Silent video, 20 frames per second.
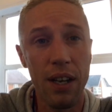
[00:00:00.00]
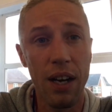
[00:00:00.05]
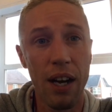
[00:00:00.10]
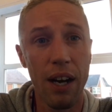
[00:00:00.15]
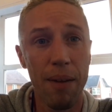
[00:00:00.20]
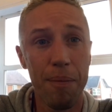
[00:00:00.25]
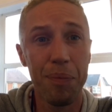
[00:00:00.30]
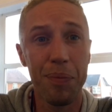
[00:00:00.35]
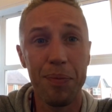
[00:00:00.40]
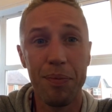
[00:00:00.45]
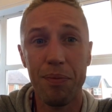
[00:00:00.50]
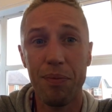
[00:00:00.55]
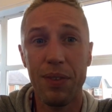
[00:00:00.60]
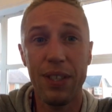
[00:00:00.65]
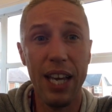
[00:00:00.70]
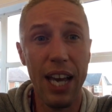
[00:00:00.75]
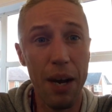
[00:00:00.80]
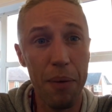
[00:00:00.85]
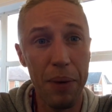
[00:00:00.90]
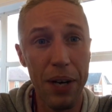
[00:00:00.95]

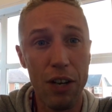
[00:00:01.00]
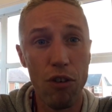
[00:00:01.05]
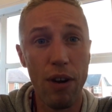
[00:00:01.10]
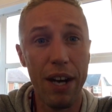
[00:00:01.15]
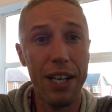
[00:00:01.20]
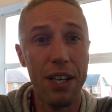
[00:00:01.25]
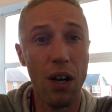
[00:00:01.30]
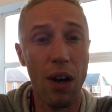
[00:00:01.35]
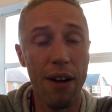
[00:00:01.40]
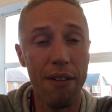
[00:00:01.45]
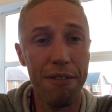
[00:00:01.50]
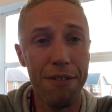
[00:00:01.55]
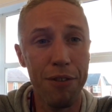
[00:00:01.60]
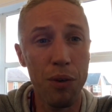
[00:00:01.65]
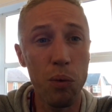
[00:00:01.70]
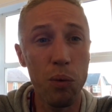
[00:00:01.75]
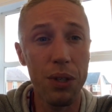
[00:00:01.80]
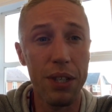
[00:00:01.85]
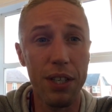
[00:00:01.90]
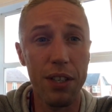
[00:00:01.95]
Yeah, we're great going
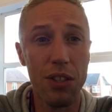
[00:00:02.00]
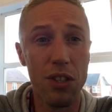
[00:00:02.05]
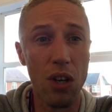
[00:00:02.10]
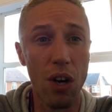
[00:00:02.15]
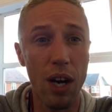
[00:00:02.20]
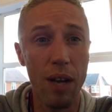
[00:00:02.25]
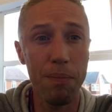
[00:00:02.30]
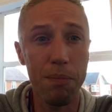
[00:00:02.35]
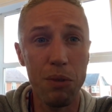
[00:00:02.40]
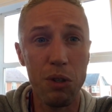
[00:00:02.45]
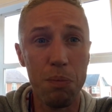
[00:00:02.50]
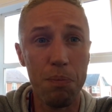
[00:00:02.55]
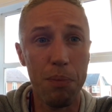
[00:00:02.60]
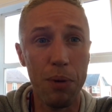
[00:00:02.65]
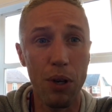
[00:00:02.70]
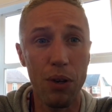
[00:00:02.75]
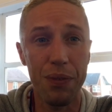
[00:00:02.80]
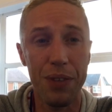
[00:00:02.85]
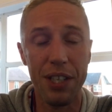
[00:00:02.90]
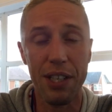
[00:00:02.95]
forward at times,
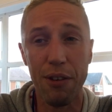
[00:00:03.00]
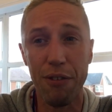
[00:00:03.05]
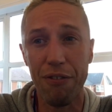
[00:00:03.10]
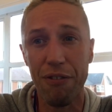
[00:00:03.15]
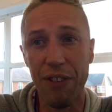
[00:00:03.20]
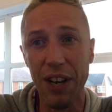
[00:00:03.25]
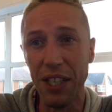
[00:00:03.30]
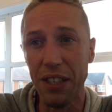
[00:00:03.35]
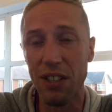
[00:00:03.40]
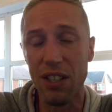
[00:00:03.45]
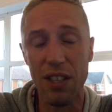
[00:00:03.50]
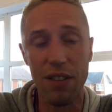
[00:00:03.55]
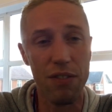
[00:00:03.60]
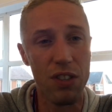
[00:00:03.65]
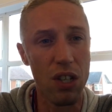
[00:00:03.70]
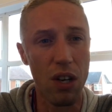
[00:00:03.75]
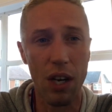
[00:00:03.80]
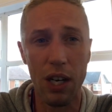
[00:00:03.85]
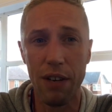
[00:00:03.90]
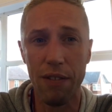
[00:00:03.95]
but the defensive
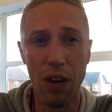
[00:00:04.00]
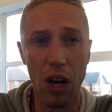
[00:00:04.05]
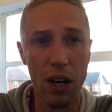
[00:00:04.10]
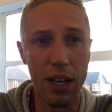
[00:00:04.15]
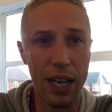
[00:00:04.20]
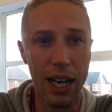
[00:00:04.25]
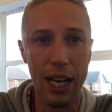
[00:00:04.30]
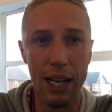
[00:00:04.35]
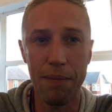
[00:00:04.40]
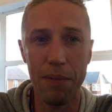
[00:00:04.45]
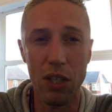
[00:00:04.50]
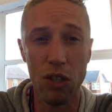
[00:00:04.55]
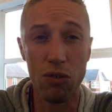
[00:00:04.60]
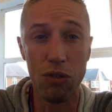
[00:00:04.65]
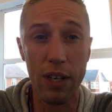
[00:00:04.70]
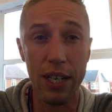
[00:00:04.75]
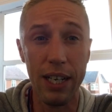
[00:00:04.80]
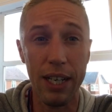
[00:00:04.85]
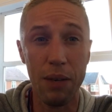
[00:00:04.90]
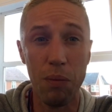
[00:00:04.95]
side of our game is
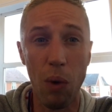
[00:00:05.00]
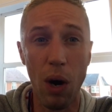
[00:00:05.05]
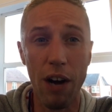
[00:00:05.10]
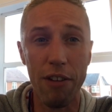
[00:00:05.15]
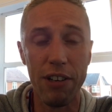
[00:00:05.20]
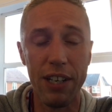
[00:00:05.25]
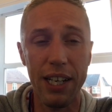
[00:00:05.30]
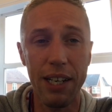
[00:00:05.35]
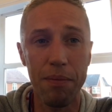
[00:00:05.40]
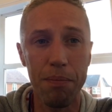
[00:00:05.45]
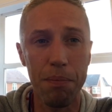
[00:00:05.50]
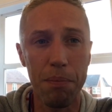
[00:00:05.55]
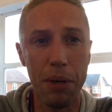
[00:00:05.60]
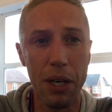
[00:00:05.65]
really worrying.